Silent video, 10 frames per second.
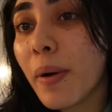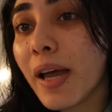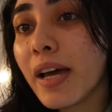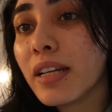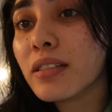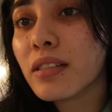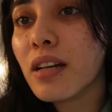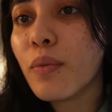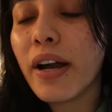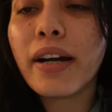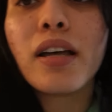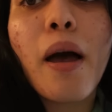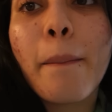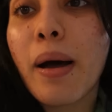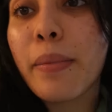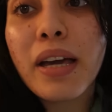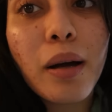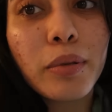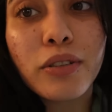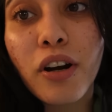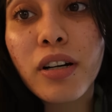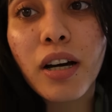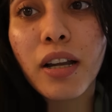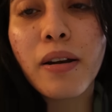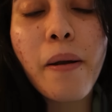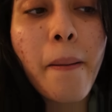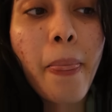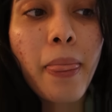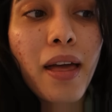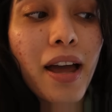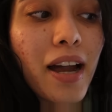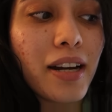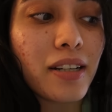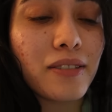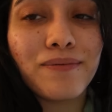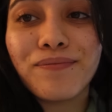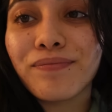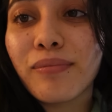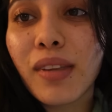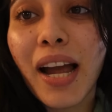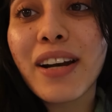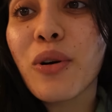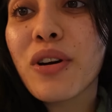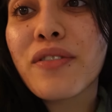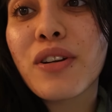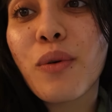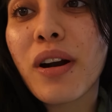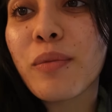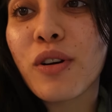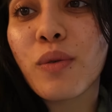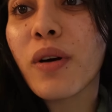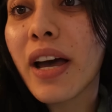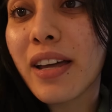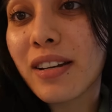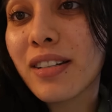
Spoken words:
my hair is still wet, my makeup is not done and I don't even know what I'm gonna wear.